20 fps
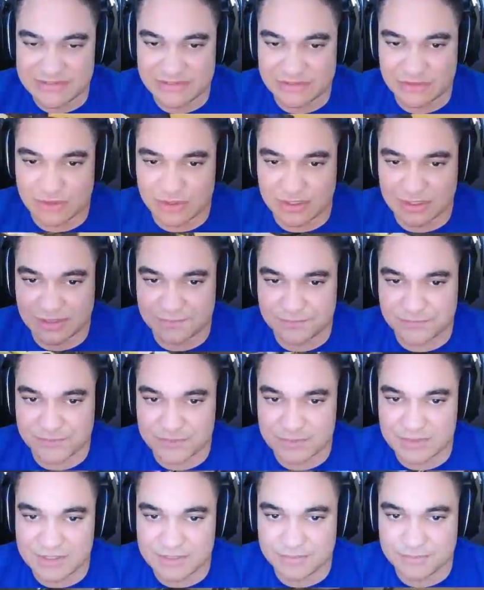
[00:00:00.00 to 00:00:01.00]
target for
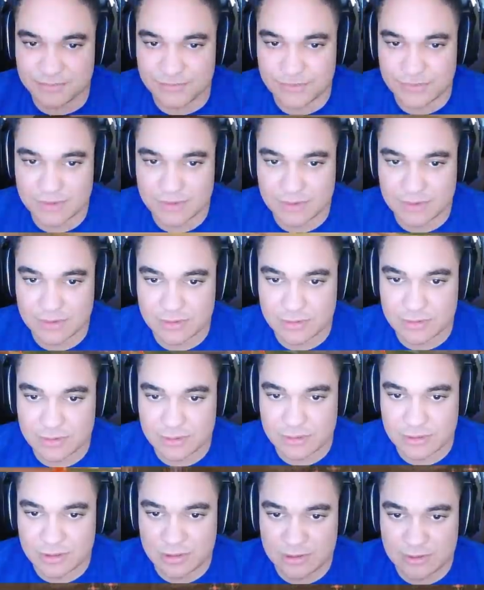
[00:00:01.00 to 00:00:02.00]
me.
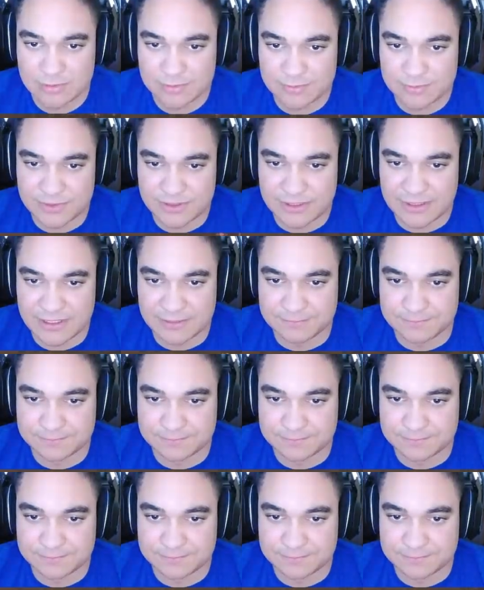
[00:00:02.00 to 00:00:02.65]
But yeah.